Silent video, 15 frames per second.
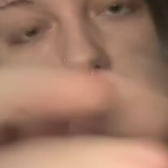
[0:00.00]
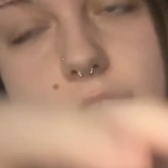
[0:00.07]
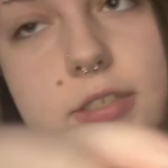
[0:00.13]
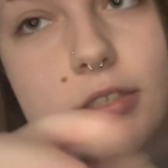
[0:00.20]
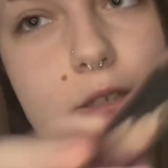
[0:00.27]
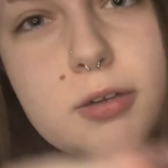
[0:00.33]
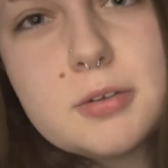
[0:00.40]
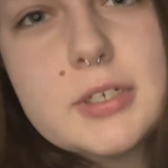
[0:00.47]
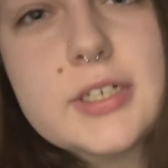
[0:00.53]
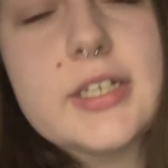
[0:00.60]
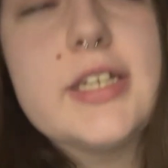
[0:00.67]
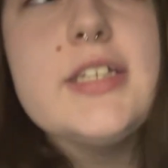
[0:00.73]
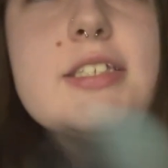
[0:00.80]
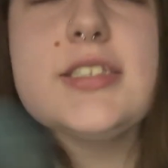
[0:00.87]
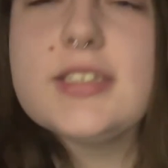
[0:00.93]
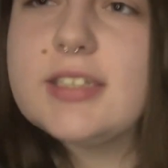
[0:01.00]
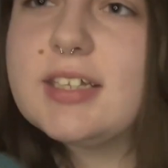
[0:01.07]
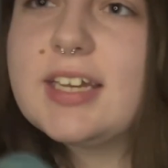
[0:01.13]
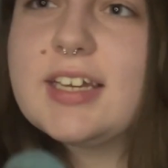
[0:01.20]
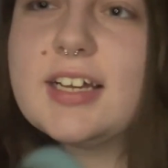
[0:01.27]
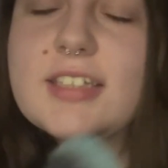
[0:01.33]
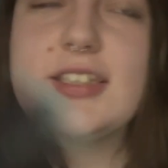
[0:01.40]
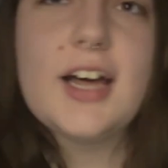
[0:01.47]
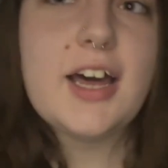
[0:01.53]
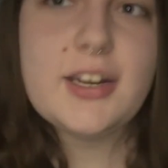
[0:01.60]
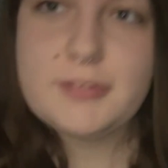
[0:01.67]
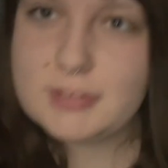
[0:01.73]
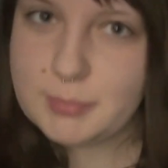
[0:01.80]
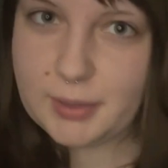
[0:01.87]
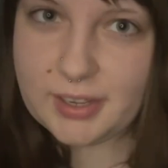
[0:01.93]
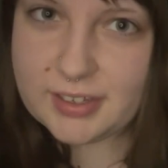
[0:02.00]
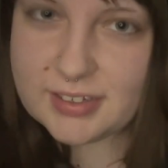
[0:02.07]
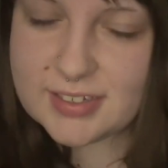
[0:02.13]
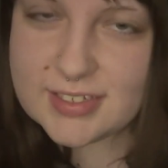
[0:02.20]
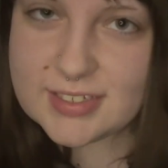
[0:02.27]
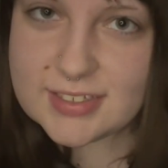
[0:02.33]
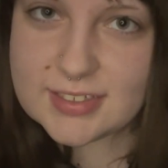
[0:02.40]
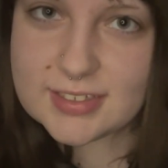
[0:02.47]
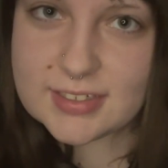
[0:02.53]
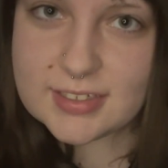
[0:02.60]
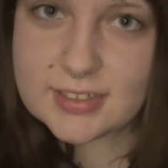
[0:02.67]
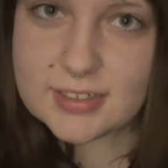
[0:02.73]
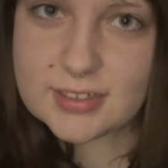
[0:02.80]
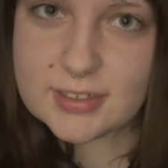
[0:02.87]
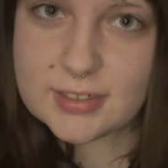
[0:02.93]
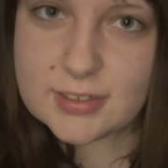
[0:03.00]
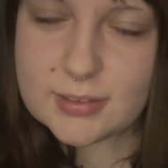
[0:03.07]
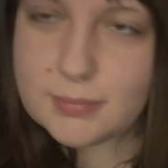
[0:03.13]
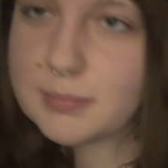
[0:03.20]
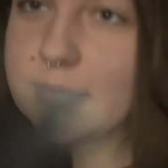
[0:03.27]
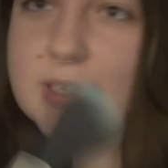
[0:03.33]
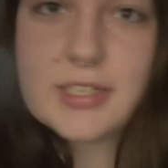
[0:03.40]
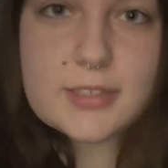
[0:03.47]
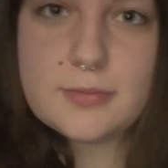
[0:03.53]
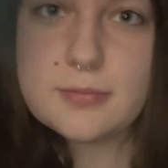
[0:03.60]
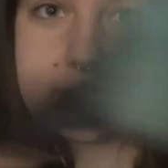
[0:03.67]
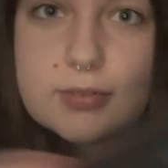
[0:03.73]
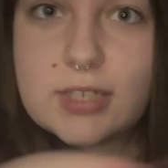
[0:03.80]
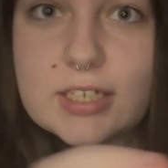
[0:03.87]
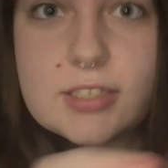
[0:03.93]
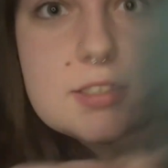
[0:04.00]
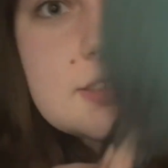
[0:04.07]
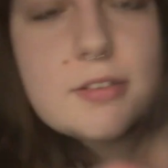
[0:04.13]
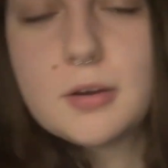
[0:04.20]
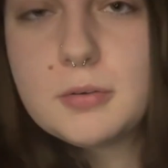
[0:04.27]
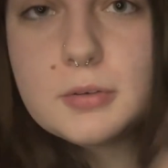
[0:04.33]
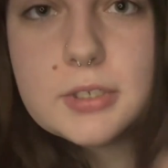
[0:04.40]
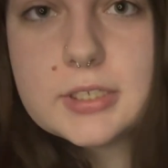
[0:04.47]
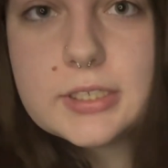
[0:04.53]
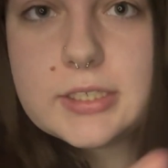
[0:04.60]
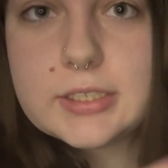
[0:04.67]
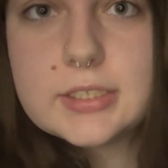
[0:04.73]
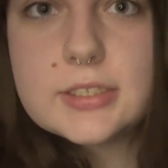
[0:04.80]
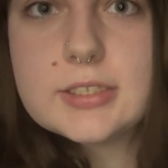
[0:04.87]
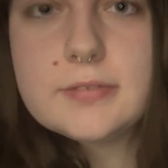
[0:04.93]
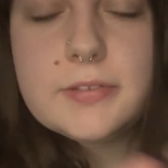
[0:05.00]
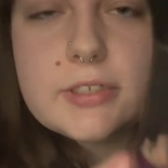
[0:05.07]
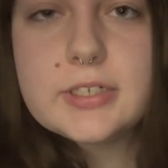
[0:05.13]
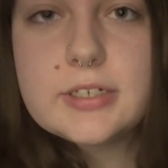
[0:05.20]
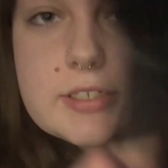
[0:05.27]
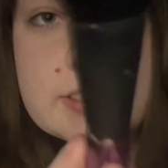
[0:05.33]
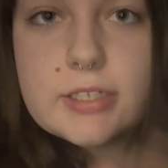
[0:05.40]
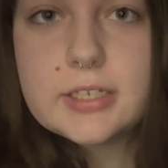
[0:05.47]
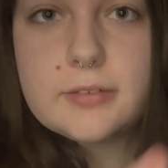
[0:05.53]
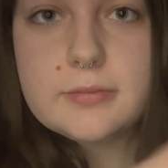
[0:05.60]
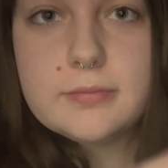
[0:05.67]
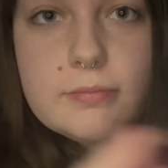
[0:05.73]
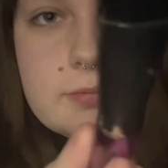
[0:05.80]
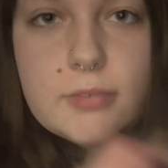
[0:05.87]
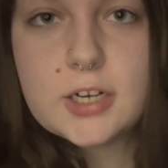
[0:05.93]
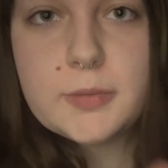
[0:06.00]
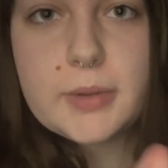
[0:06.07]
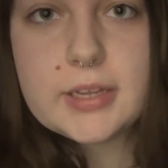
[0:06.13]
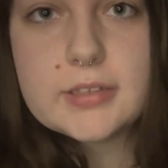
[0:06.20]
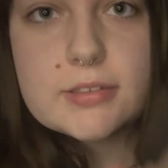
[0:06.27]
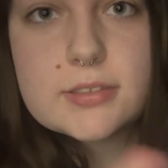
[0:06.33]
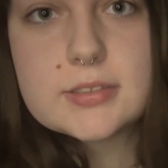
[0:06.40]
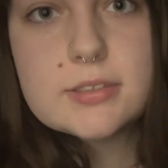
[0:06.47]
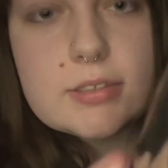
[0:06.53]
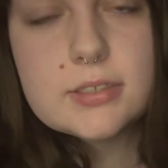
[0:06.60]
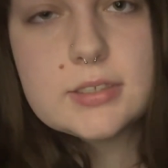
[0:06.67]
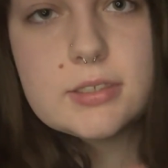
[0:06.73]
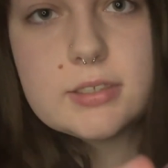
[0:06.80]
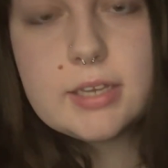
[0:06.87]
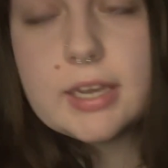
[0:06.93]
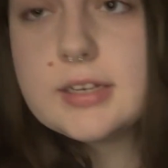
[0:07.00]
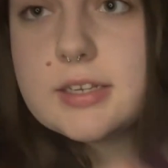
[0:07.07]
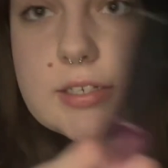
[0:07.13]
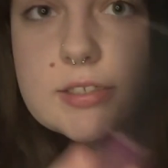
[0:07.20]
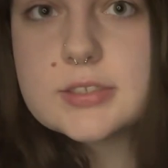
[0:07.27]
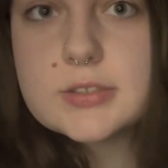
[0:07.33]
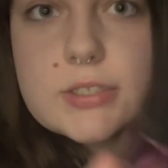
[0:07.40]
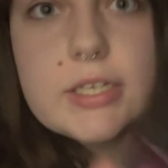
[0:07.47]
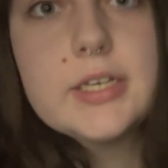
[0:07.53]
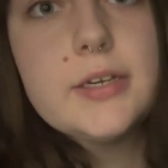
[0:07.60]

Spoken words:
so good. It's like a lot of spice, but it's like so good if you're into like romance and history.